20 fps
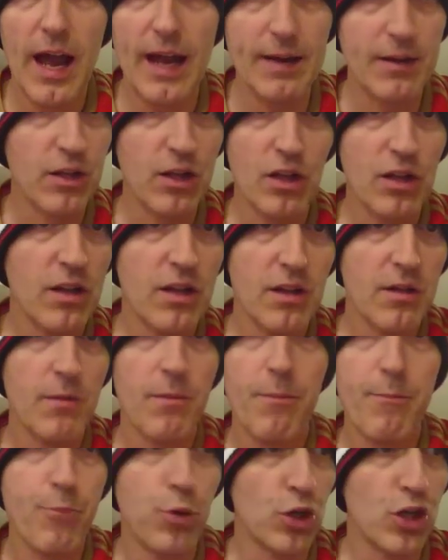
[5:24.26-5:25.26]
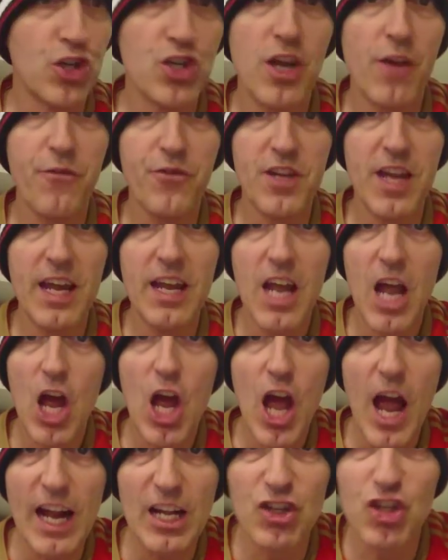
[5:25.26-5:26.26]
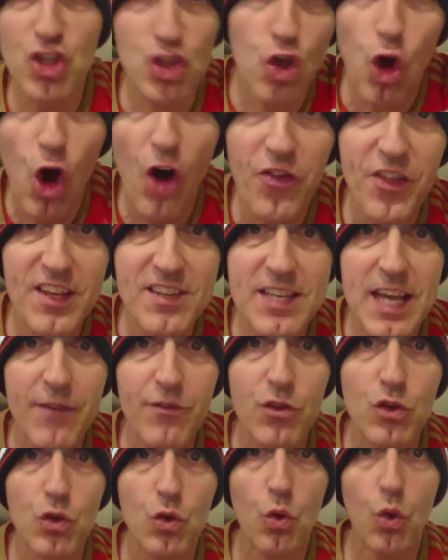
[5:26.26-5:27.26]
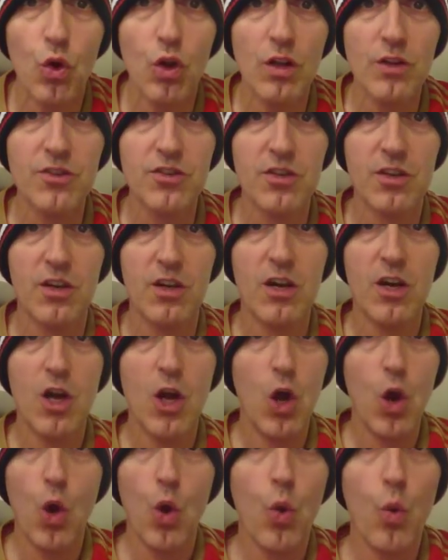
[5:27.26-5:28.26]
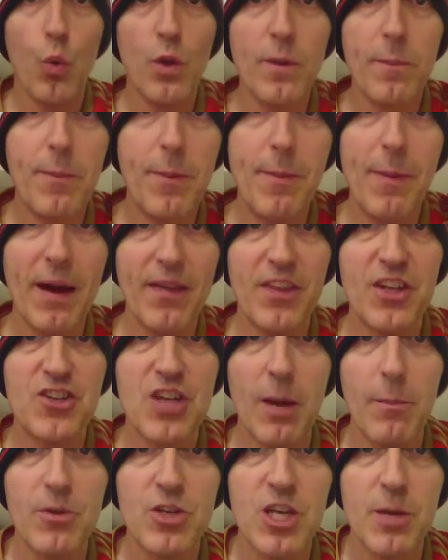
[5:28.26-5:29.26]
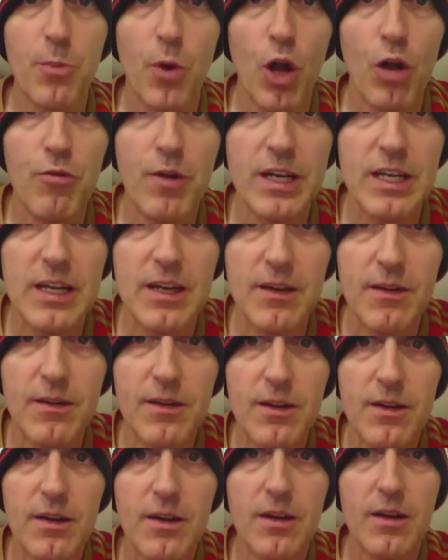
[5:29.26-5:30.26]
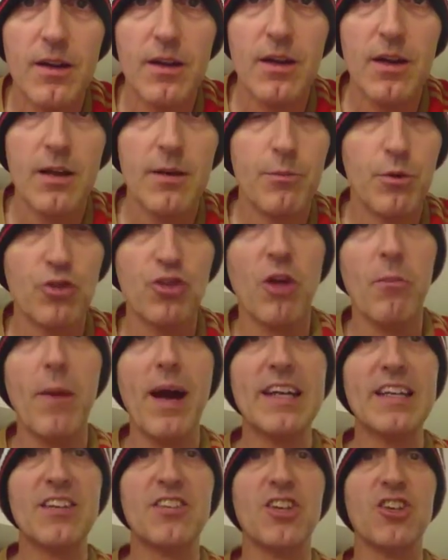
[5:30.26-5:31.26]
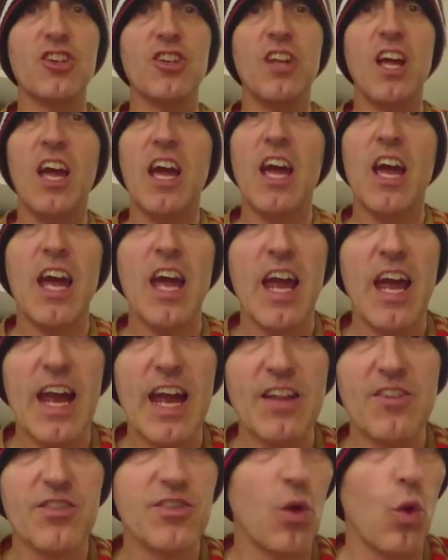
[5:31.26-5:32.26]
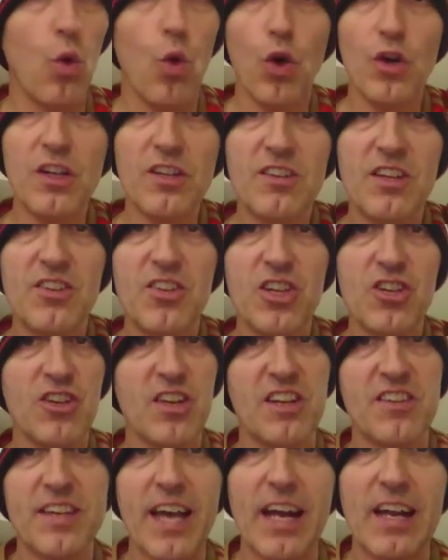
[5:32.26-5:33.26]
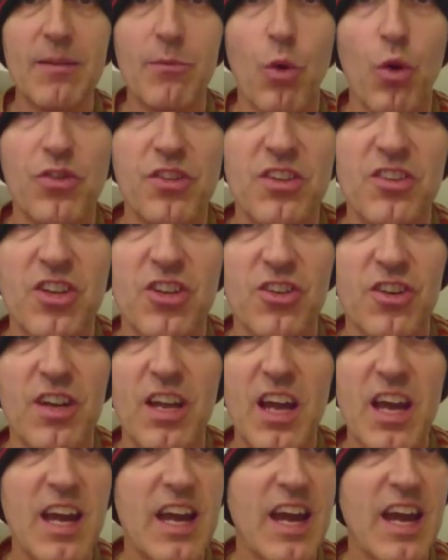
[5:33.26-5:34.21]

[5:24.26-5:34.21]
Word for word: and put a shift in and scored the 7 goals, we'd be back in the Championship already. But it's not my decision. It's the owner's decision. It's Cattermole's decision.